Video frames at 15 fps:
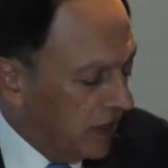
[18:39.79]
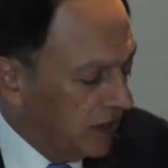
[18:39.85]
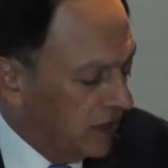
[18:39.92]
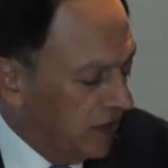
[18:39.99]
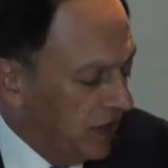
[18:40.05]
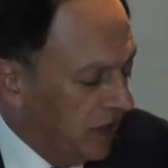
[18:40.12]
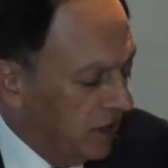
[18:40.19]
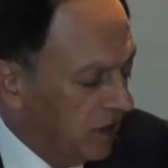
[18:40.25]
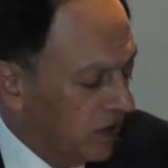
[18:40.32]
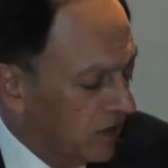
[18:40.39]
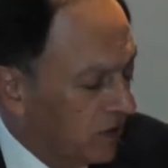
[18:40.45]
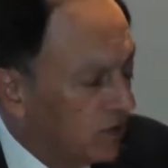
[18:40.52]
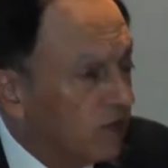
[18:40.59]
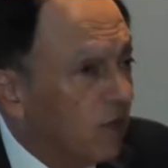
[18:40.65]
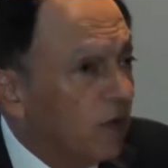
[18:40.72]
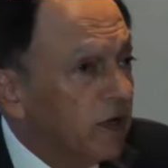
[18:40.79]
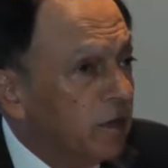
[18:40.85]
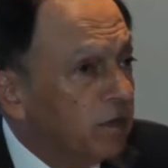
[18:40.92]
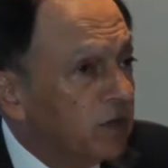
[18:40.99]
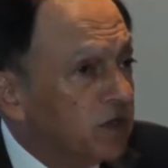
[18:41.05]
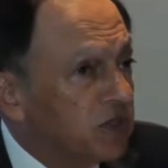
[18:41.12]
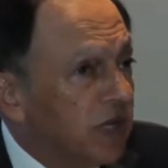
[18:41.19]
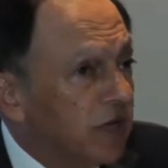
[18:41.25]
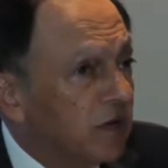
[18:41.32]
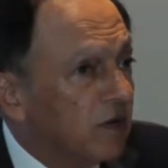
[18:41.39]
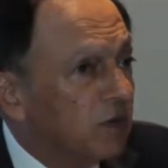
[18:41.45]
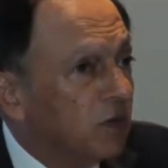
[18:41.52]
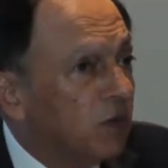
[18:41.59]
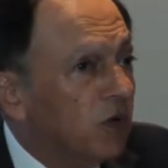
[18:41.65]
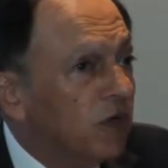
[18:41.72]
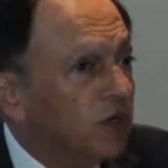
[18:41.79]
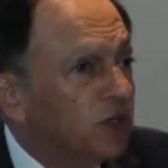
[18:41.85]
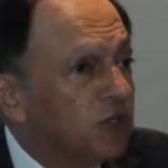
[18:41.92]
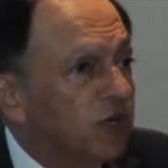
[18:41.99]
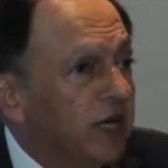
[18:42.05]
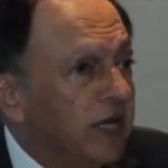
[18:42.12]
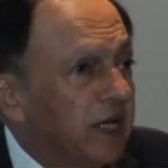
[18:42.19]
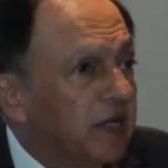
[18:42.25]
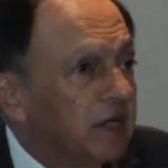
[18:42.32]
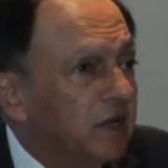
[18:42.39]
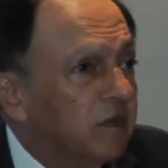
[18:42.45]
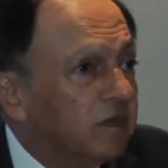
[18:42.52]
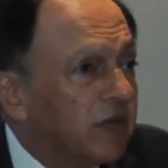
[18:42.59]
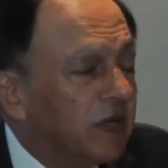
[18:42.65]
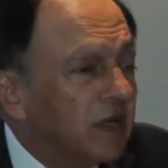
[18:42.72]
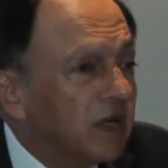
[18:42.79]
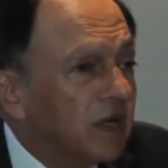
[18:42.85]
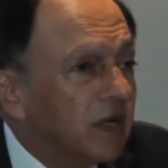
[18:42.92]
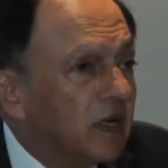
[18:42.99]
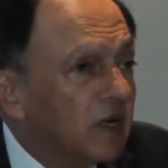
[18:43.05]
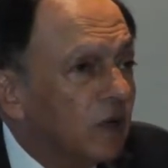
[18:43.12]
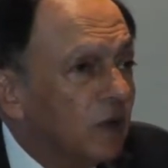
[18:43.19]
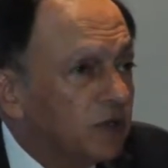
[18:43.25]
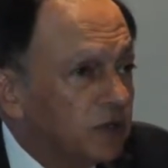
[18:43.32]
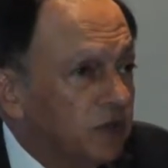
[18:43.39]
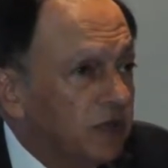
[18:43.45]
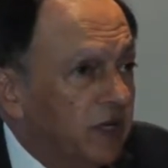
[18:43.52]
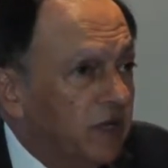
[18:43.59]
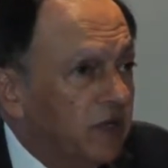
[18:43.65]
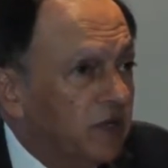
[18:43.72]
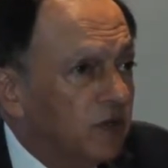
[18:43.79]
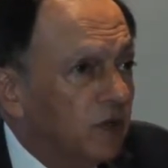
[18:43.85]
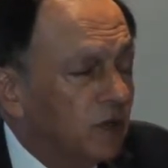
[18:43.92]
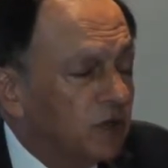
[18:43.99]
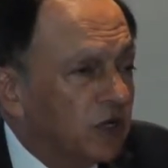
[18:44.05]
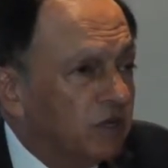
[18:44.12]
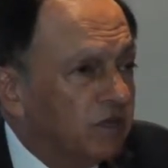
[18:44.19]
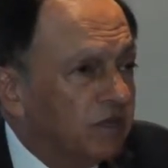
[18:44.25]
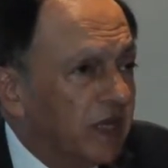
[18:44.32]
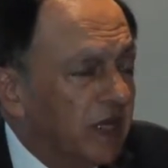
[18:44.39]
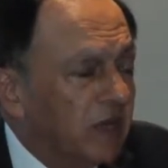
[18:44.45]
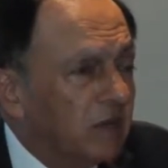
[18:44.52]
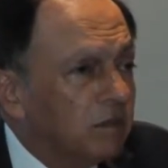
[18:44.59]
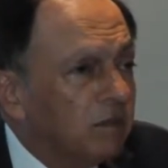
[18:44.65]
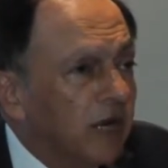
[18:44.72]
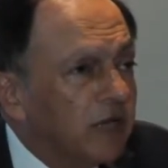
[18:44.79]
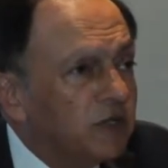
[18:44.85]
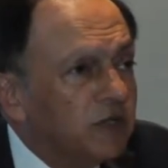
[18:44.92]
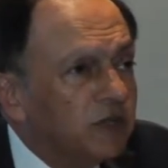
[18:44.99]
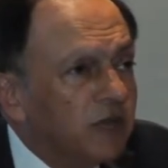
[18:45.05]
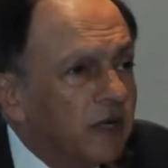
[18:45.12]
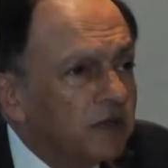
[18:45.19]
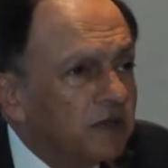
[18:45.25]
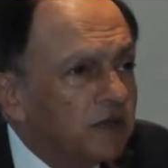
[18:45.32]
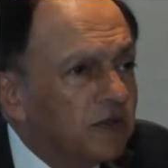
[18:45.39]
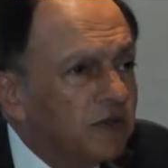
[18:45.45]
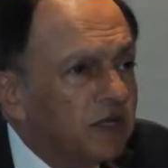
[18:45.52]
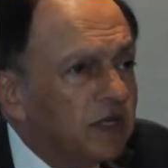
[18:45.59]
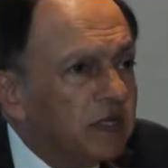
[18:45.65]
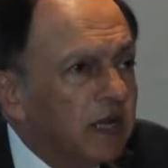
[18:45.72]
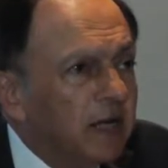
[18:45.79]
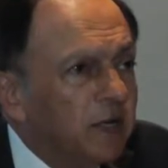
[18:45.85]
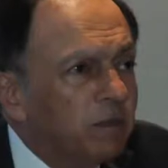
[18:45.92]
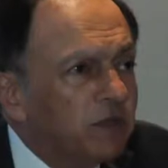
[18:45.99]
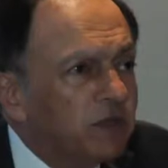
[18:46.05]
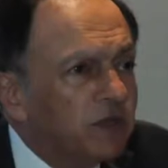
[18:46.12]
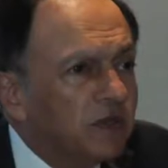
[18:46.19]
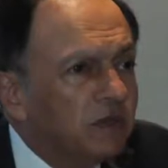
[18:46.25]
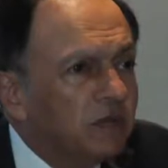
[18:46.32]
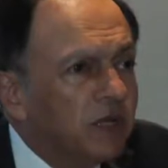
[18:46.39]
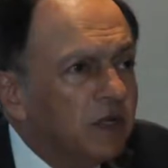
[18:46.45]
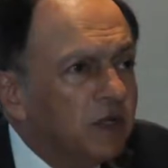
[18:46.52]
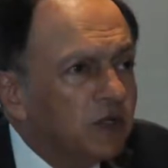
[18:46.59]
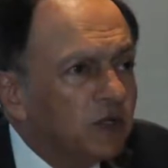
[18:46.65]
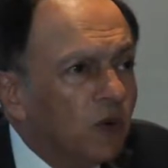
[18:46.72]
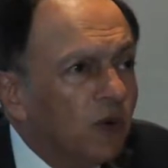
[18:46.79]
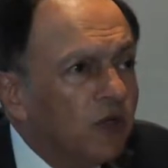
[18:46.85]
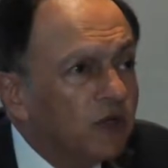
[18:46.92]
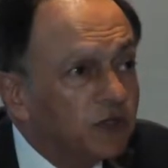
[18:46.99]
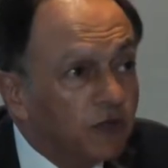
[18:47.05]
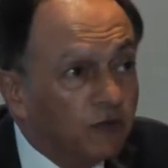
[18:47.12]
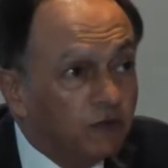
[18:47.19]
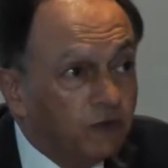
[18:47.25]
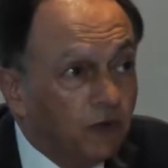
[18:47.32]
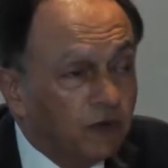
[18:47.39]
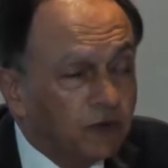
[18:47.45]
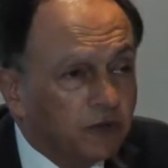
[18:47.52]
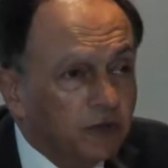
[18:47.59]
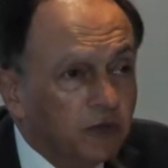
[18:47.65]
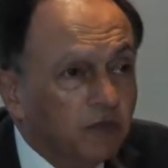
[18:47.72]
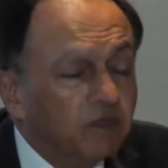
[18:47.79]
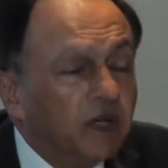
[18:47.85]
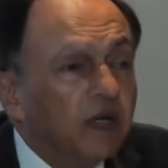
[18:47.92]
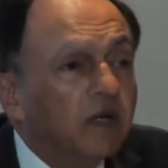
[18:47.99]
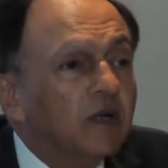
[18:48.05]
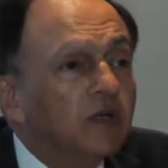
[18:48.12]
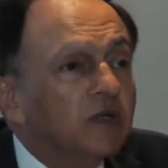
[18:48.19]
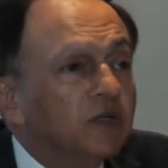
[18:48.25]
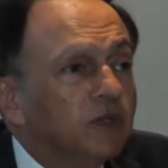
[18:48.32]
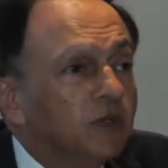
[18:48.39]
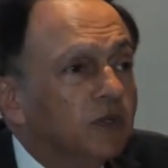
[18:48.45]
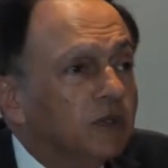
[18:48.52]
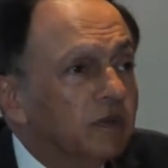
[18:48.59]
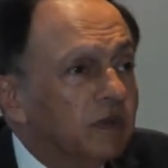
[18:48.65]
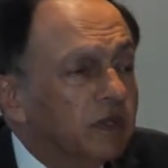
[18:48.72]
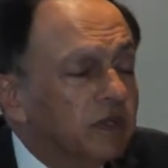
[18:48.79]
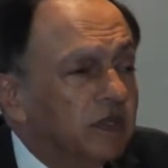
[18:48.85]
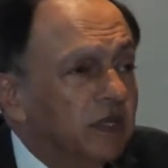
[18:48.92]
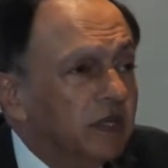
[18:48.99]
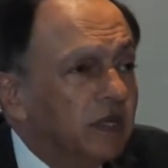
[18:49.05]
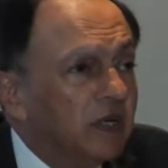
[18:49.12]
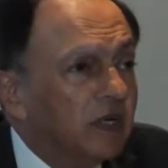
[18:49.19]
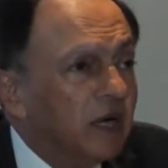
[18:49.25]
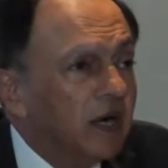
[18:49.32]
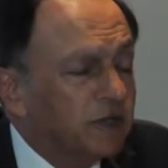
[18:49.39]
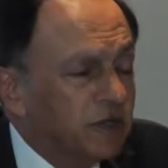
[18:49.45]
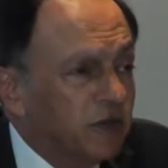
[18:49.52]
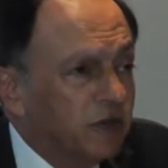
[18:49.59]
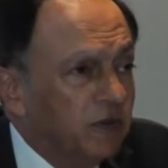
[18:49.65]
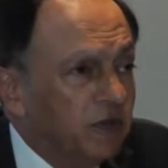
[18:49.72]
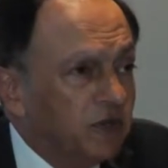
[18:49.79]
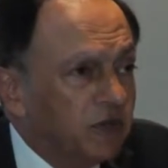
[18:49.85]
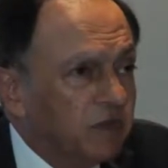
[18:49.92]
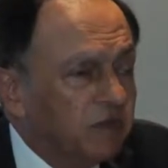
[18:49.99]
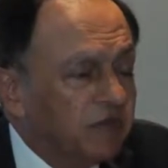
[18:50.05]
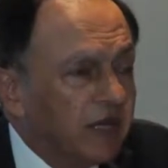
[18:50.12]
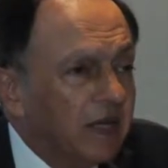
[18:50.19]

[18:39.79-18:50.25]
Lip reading: The 40% of the world trade goes through the Indian Ocean. By 2030, 90% of the Middle East oil is going to flow through to the ASEAN region.